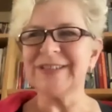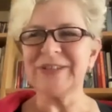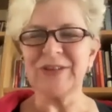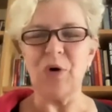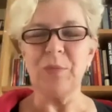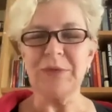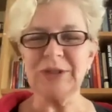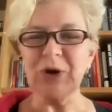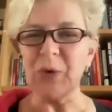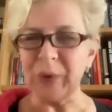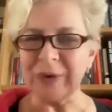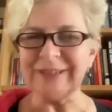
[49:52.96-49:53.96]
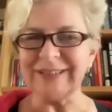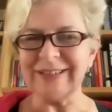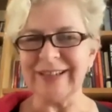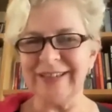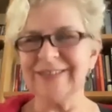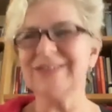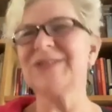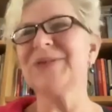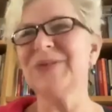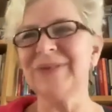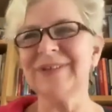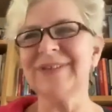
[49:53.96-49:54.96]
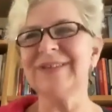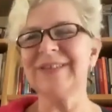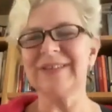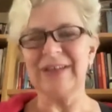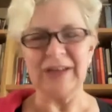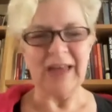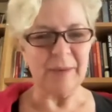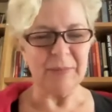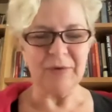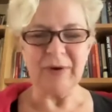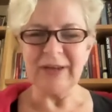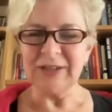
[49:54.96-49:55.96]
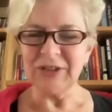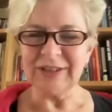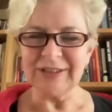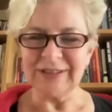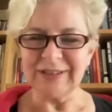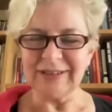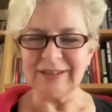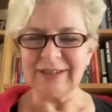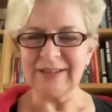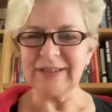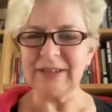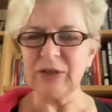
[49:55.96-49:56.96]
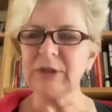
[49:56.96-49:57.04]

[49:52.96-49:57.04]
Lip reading: and almost coincidental collaborations. And it's,